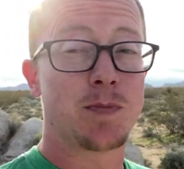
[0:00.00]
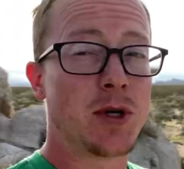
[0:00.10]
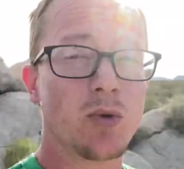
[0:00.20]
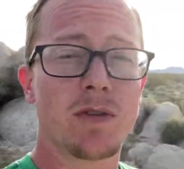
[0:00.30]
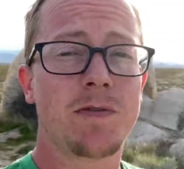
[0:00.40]

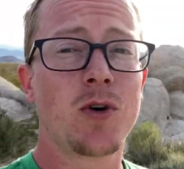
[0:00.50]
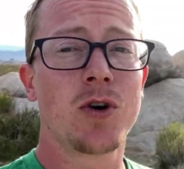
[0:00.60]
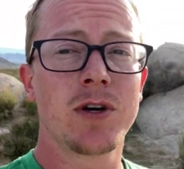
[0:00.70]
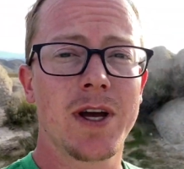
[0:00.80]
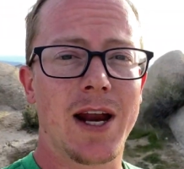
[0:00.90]

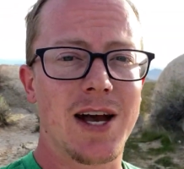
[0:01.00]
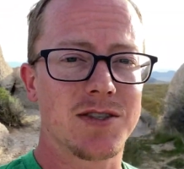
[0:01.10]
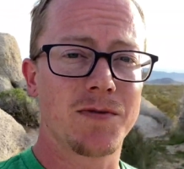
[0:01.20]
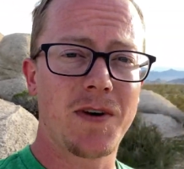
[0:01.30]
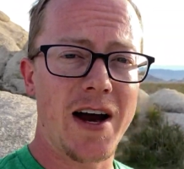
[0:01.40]
beautiful. It has
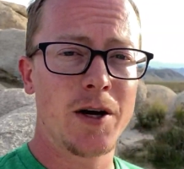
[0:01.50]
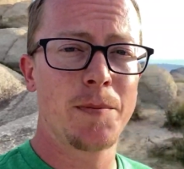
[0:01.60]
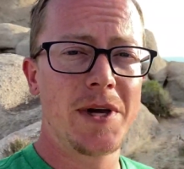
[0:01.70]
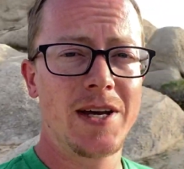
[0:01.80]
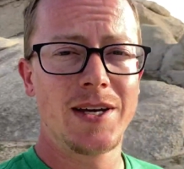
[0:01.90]
a fire
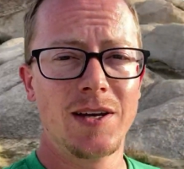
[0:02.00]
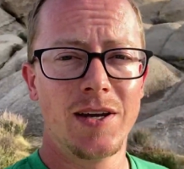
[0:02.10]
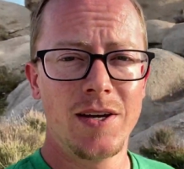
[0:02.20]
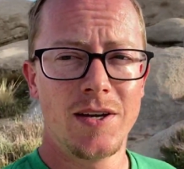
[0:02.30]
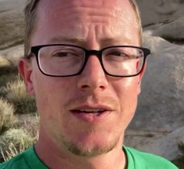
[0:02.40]
pit.
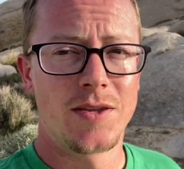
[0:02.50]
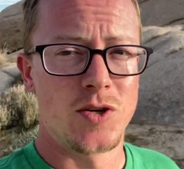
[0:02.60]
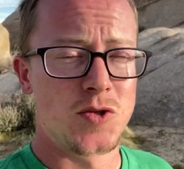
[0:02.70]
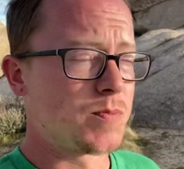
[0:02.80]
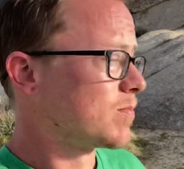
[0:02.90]

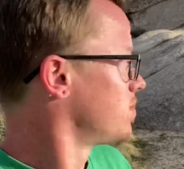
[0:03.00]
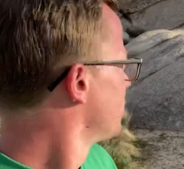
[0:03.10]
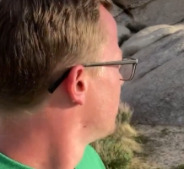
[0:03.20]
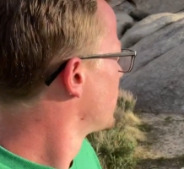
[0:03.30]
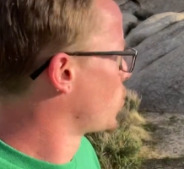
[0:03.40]
There's
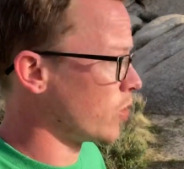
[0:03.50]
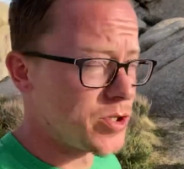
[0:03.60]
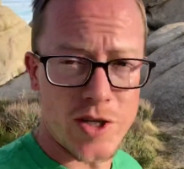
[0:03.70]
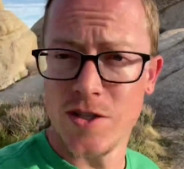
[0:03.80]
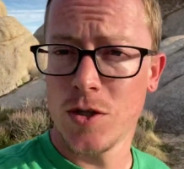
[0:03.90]

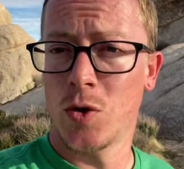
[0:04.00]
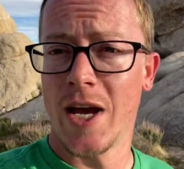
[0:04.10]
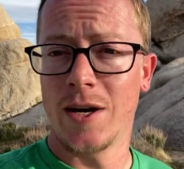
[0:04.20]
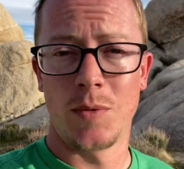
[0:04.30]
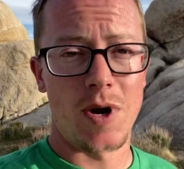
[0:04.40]
gorgeous
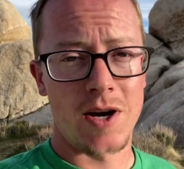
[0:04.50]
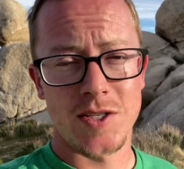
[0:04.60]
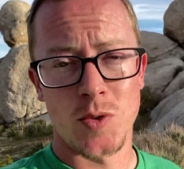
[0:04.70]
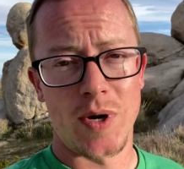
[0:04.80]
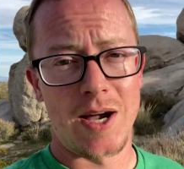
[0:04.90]
granite
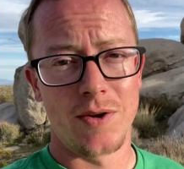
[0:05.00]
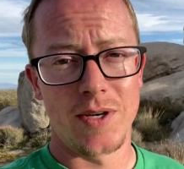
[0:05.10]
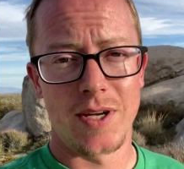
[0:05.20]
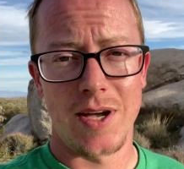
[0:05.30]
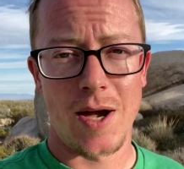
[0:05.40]
rocks
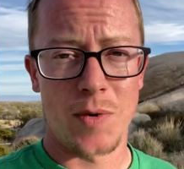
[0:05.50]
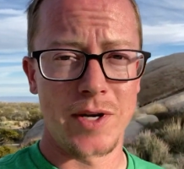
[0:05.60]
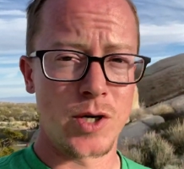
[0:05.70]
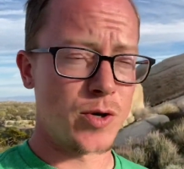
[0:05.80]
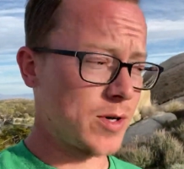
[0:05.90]
around. I want
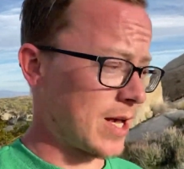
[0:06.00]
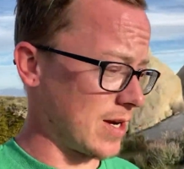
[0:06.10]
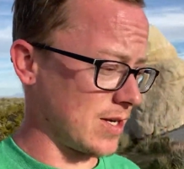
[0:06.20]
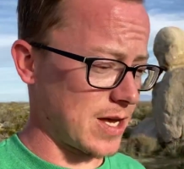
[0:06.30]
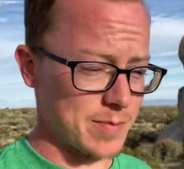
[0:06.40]
to go kind
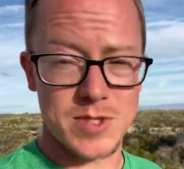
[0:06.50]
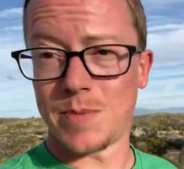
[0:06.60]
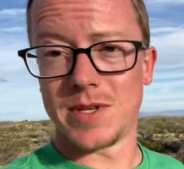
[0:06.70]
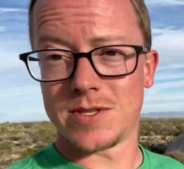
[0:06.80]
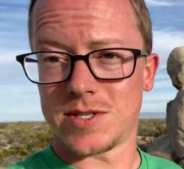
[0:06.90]
of climb
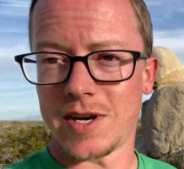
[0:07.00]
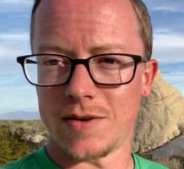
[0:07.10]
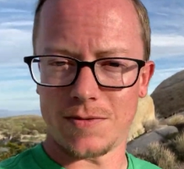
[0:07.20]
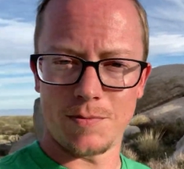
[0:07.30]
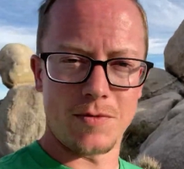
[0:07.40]
some of this
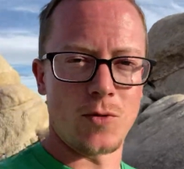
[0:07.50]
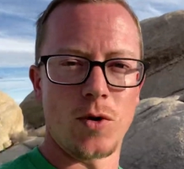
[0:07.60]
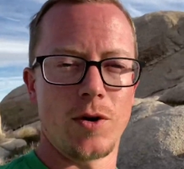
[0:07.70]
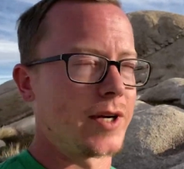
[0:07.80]
stuff before